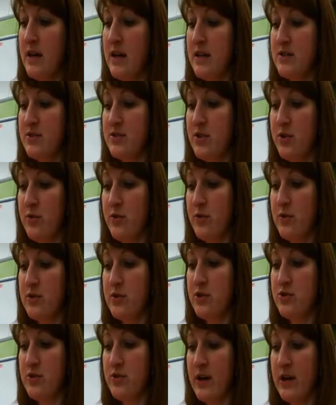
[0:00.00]
is
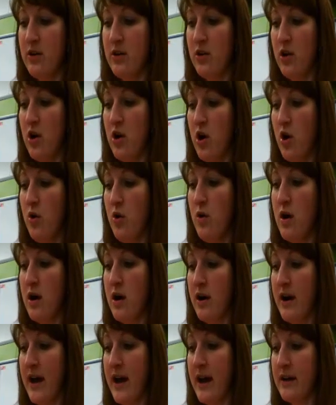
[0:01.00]
congruent to triangle
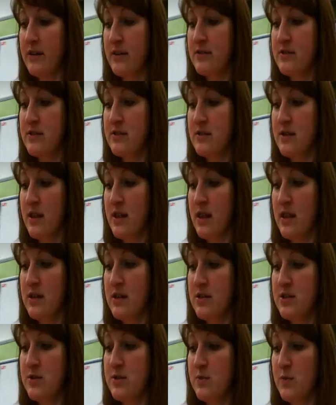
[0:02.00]
ORX,
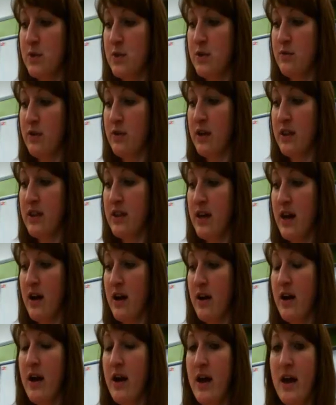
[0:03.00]
this one right
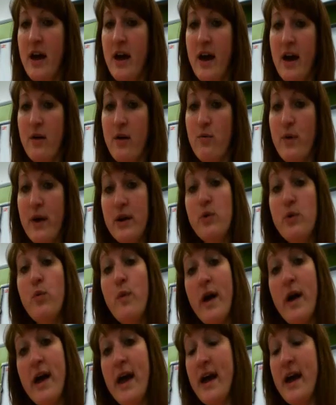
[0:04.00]
there. Right
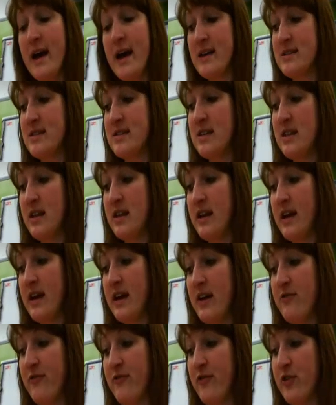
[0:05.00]
away, I see that I
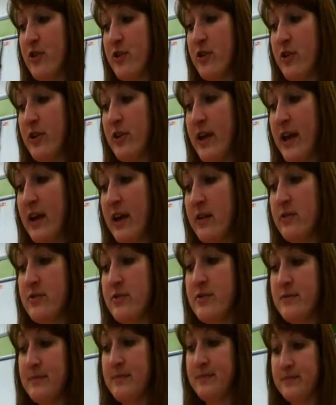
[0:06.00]
have vertical
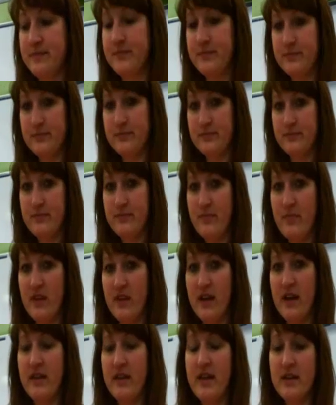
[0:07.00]
angles.
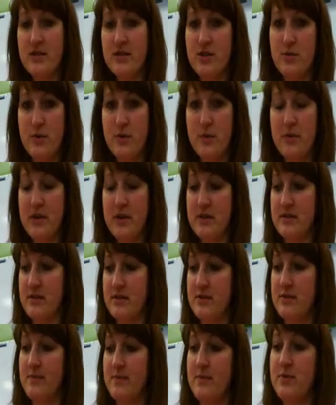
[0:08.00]
And that's 3
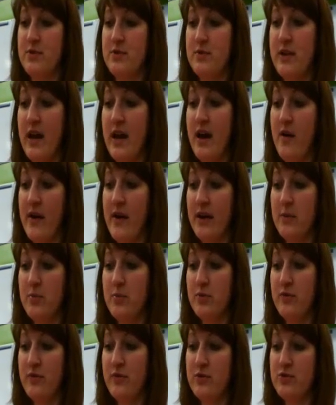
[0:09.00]
pieces. So now I can
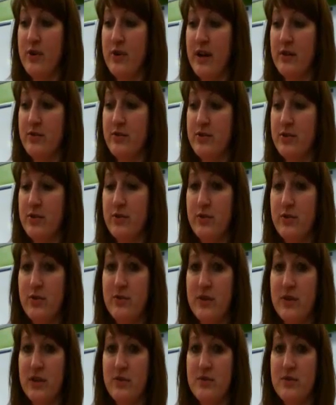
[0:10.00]
prove the triangle's
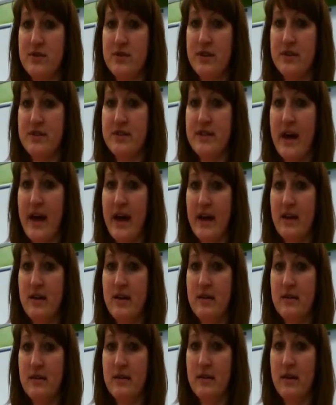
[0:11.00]
congruent using
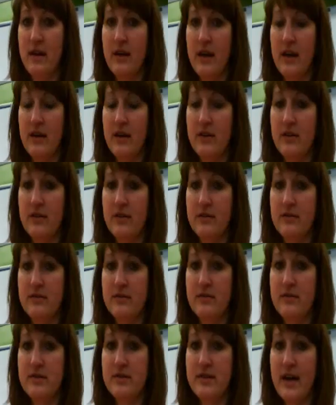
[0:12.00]
side, angle,
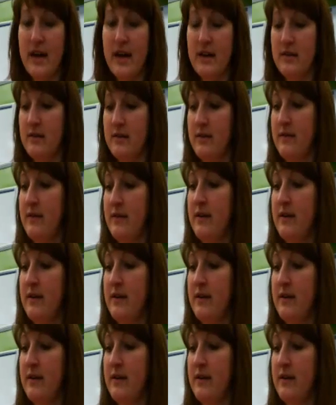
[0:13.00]
side.